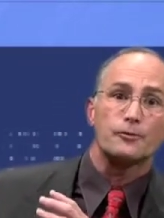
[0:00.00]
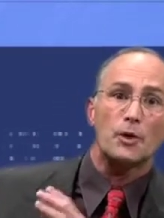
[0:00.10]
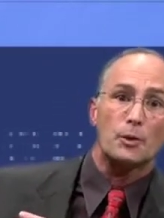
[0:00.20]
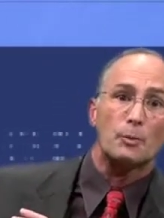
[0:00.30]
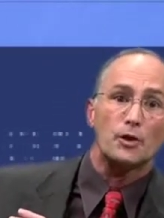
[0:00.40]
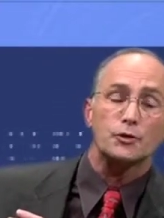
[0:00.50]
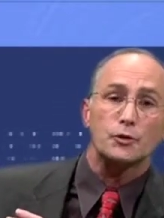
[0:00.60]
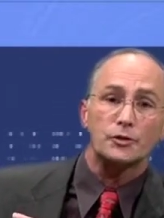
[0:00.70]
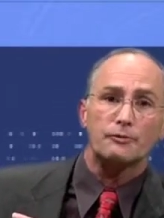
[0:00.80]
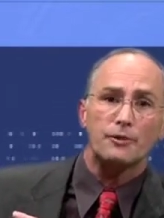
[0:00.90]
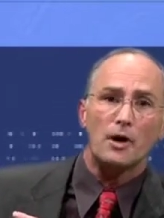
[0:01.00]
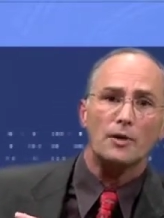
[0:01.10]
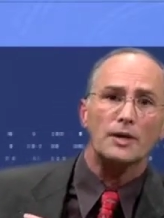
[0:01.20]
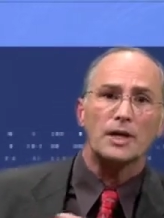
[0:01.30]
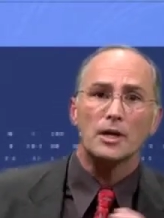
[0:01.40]
from the person who's at
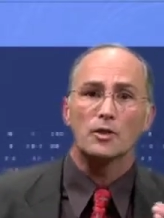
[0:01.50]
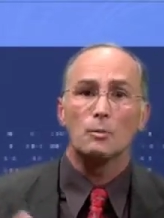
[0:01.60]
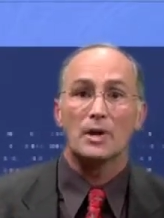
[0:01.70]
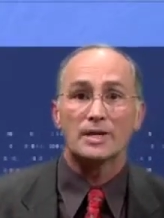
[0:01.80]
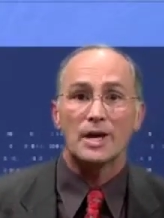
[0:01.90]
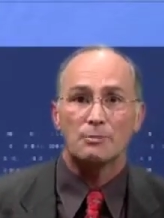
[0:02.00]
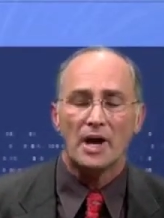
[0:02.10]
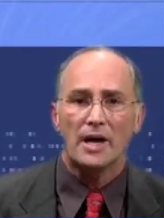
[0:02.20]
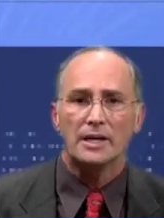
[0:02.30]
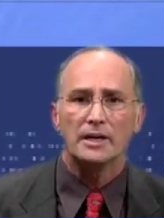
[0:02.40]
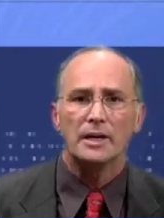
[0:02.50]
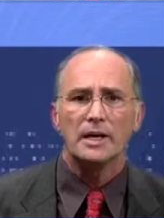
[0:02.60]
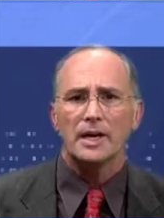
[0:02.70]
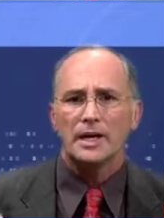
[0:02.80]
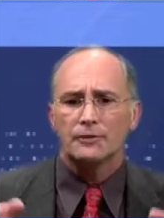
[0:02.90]
fault the money they paid.
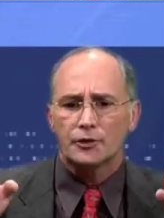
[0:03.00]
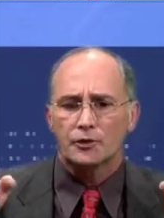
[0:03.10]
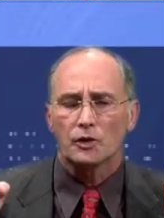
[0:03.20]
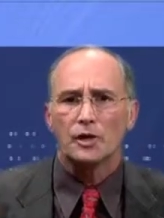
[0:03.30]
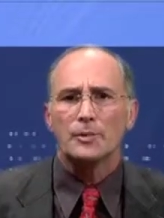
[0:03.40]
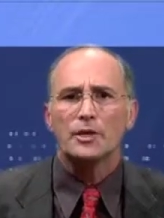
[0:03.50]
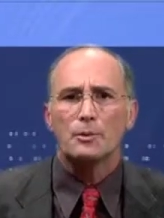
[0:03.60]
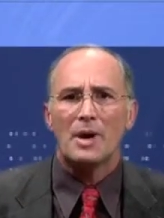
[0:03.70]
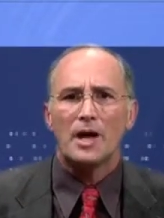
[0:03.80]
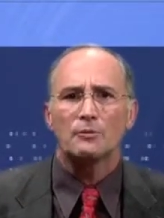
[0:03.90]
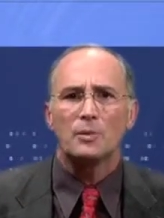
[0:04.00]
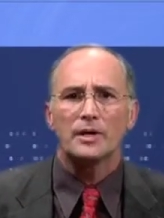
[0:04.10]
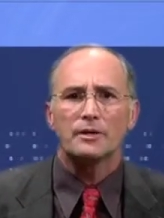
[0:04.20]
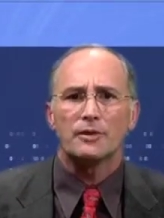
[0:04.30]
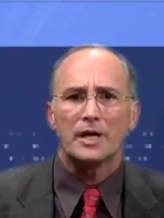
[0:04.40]
And if there's a limited amount of
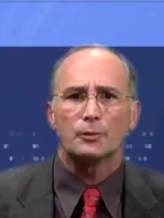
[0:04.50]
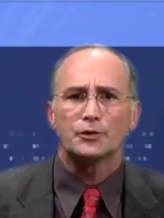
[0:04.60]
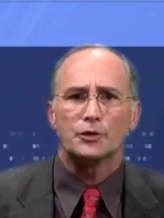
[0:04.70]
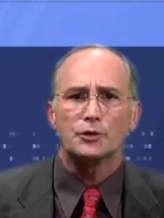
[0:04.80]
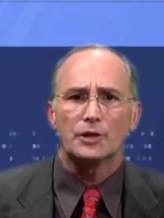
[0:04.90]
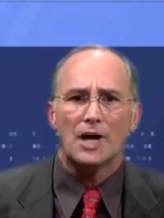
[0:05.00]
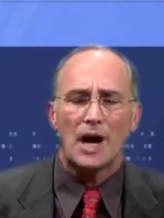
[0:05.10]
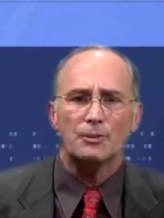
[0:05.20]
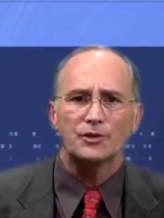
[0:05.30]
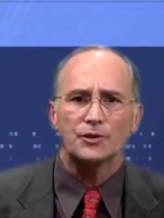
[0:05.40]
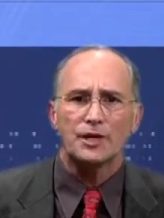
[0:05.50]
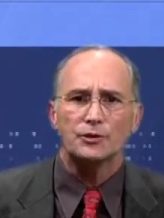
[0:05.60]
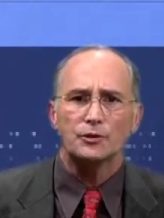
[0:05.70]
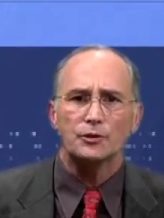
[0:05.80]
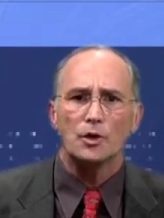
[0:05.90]
money available to you to
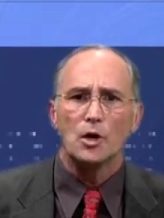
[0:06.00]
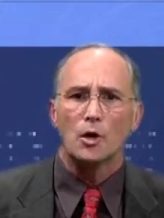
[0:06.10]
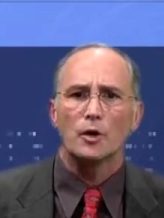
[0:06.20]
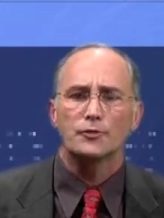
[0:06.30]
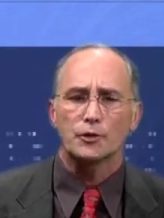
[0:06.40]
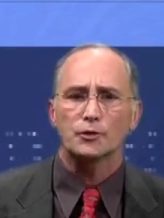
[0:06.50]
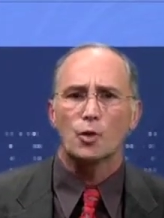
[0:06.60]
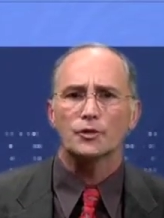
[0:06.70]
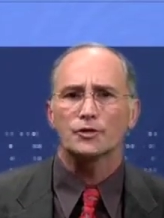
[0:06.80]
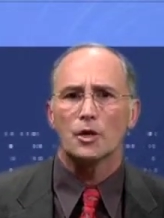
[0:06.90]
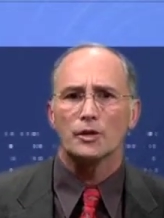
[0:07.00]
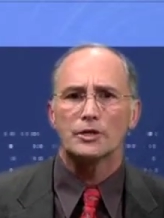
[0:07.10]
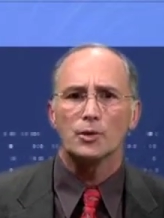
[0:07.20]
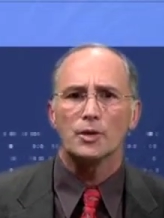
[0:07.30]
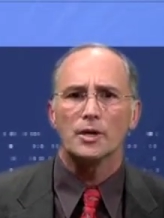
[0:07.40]
compensate you, or if your source is
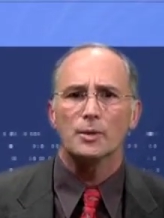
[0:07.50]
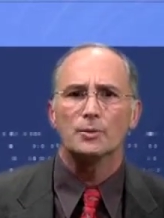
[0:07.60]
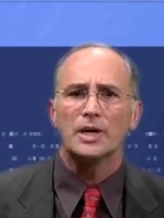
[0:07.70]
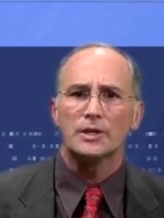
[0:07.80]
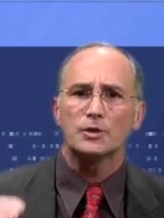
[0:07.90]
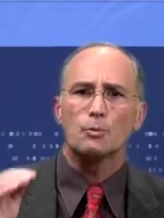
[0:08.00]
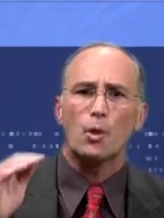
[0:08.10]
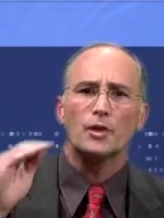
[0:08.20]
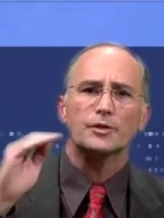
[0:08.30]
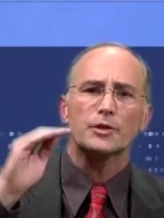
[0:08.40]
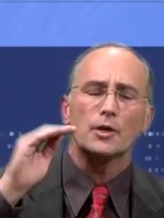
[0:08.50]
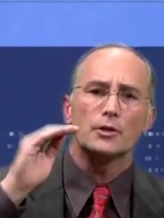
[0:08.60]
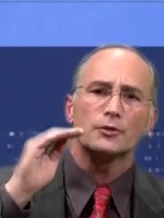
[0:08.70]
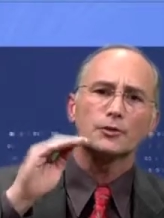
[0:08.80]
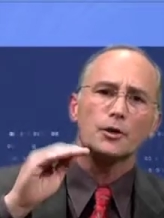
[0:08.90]
only UM, it's important to know
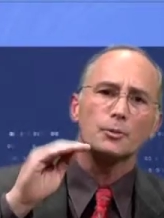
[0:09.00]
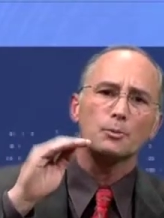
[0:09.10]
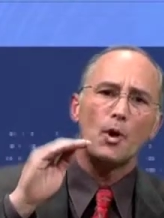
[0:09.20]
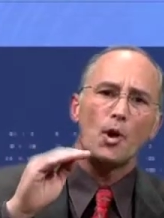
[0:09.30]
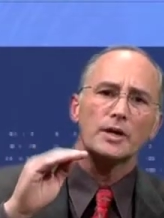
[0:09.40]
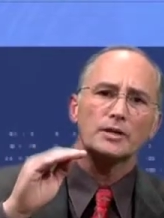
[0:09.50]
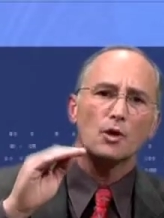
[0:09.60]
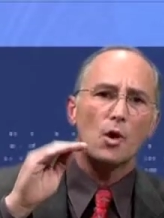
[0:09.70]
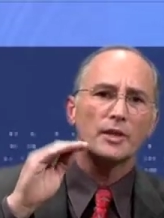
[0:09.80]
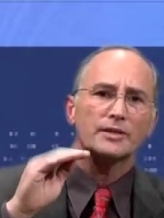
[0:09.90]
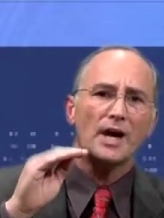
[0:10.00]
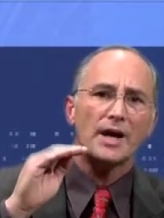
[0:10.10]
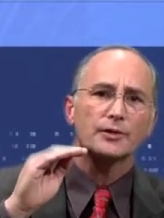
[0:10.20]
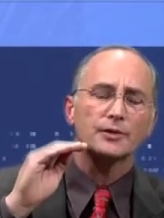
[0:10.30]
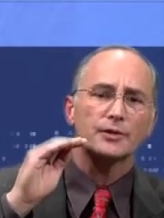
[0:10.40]
that certain parties aren't
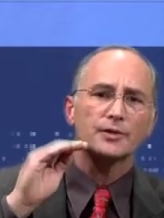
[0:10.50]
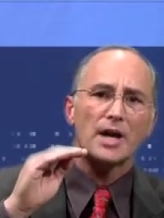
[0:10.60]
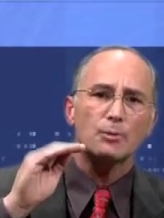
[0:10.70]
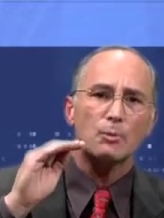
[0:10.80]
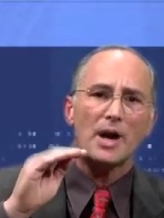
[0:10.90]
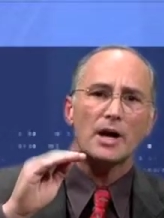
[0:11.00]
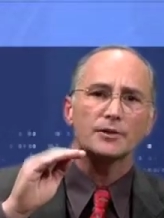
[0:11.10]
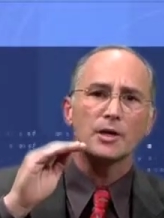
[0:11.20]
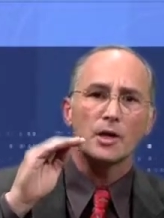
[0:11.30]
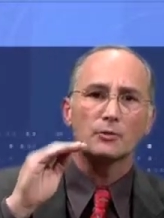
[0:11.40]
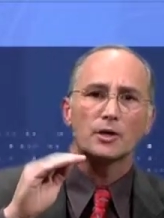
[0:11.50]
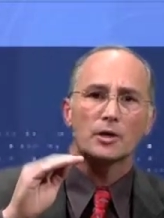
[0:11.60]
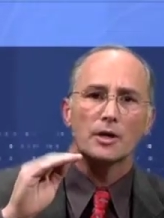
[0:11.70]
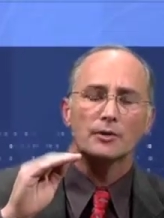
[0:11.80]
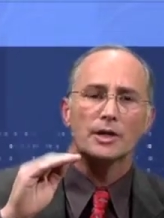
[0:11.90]
entitled to the same amount of
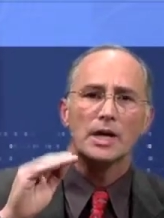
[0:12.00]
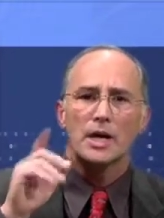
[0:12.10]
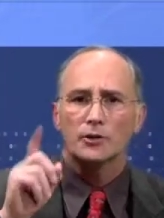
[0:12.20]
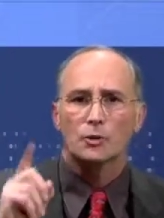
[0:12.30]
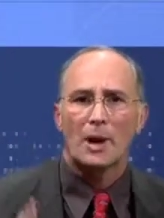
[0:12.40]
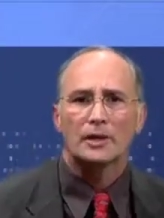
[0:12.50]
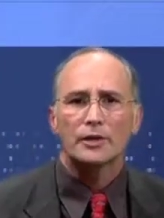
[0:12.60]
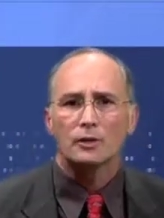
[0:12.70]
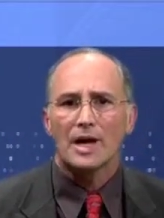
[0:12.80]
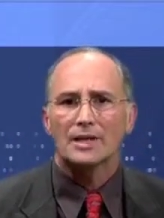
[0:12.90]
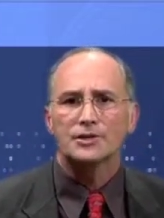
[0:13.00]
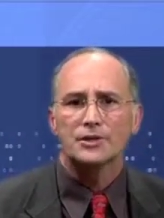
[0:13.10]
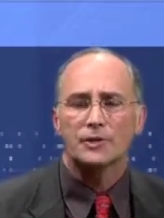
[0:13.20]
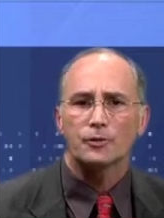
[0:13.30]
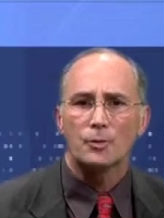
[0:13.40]
recovery. So my Legal Lines
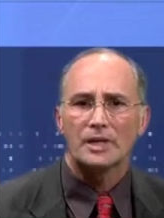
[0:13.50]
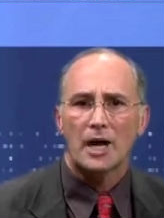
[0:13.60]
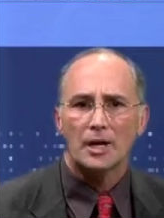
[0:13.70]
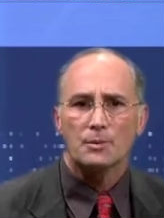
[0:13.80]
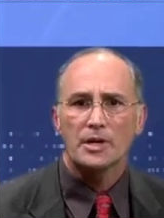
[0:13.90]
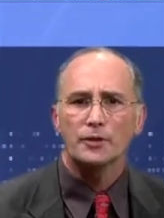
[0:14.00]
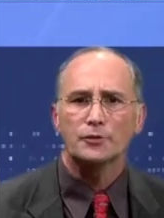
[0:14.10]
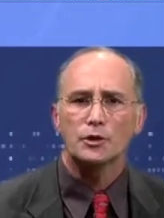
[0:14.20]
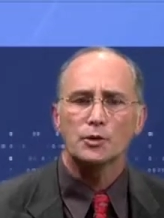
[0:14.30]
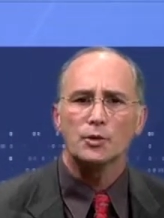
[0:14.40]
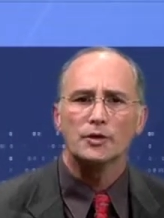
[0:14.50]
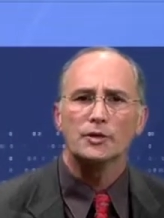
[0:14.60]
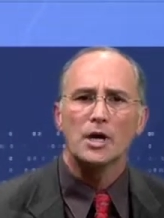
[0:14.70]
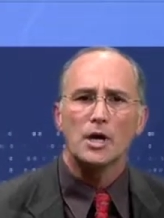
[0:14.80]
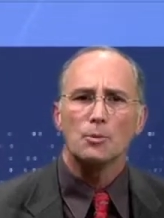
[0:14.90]
tip from me, Locke Meredith, to you is